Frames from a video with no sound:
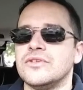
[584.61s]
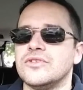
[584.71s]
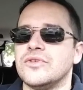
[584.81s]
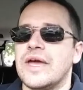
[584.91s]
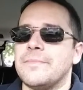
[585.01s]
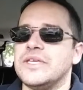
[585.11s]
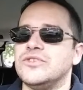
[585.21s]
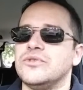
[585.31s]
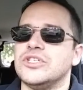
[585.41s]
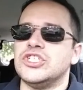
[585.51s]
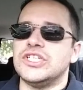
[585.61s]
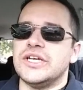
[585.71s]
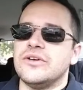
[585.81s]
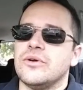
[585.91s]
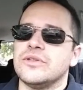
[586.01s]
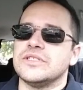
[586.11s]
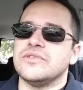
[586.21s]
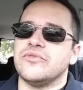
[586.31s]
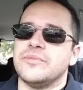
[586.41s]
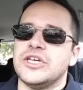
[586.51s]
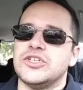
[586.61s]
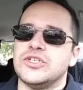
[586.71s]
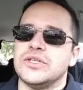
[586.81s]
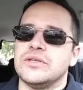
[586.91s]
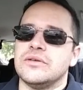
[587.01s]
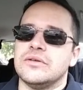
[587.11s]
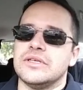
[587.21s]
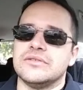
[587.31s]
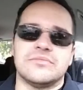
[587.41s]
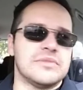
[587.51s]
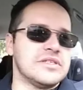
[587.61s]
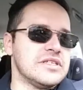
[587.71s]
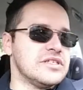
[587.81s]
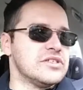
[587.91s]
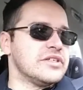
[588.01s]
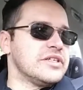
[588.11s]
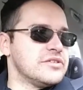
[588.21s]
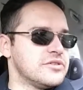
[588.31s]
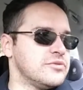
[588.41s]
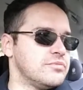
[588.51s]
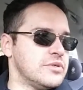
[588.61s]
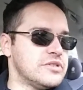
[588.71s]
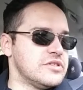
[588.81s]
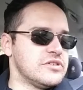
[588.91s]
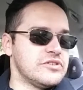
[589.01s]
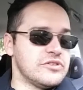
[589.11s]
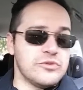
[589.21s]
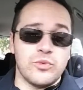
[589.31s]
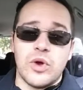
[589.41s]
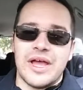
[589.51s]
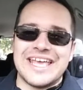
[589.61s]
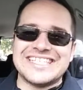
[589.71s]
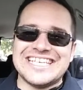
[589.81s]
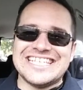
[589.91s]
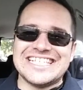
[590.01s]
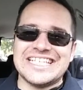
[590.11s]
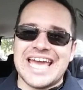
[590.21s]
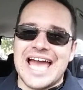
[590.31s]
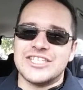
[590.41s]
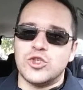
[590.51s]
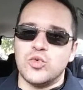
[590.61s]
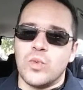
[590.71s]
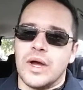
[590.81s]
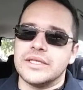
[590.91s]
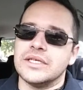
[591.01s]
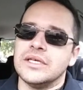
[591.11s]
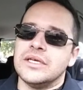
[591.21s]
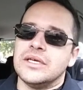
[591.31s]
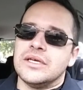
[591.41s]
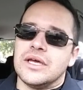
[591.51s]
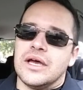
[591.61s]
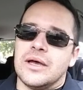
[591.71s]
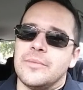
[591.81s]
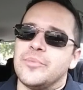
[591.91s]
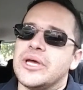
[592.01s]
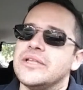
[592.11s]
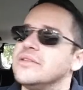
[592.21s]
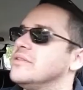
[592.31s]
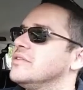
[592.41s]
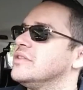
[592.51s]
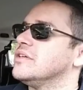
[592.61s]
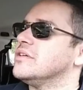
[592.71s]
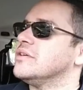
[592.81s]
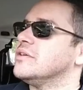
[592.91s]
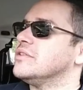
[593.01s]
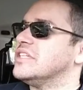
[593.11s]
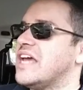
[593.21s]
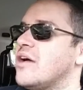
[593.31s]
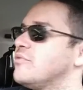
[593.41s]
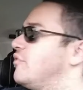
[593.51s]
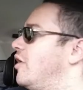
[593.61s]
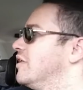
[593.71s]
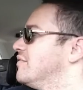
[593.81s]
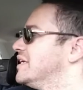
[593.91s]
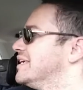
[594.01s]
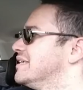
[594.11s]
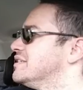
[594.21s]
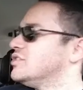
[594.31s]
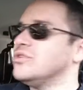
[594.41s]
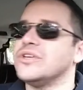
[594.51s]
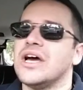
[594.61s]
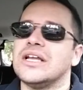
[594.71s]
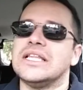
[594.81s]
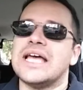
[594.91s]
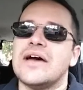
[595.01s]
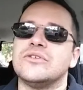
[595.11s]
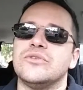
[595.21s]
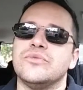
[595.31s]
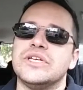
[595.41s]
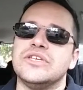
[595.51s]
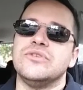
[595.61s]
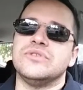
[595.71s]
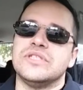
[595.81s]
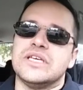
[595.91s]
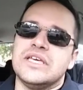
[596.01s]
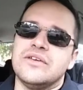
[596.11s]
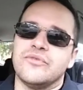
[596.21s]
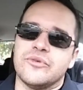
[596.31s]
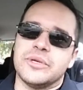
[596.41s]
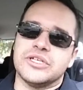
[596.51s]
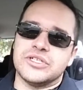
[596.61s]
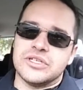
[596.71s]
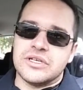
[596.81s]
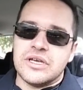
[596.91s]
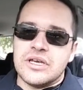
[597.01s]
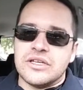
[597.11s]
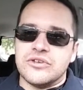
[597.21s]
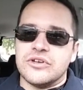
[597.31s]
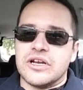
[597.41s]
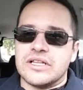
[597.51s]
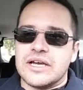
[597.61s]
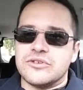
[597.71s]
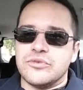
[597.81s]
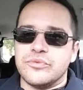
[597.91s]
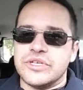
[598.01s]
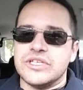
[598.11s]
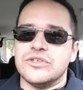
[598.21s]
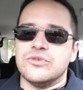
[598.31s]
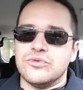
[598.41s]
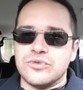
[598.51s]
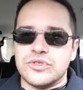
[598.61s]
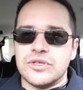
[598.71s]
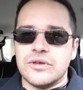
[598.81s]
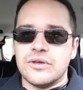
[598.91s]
So that means you can share all this information as, as easily as you, as easily as you want as easily as you want. Uh, but the the downfall of it is you're not allowed to reuse the key information. You're not allowed to reuse